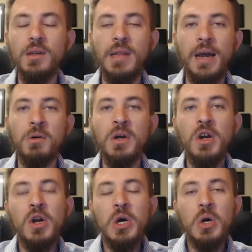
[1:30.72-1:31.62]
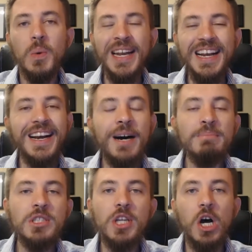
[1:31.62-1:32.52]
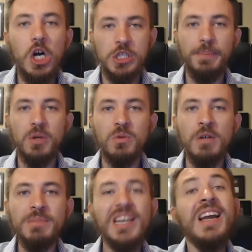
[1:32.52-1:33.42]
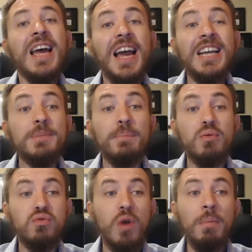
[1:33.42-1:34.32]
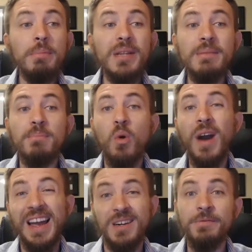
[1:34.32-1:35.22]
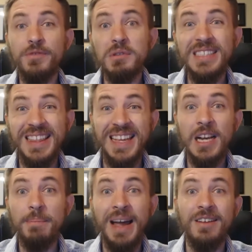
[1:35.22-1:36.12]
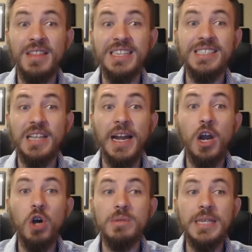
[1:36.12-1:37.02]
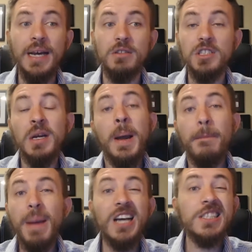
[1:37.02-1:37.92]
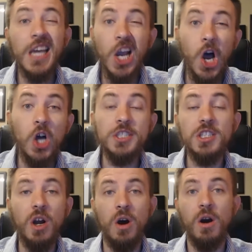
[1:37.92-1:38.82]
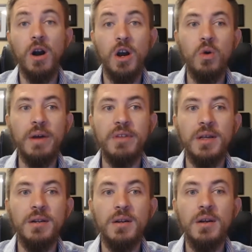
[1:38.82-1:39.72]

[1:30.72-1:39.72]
Now, when it comes to hospital rooms, it's probably more helpful to think about these like hotels because the costs are equivalent.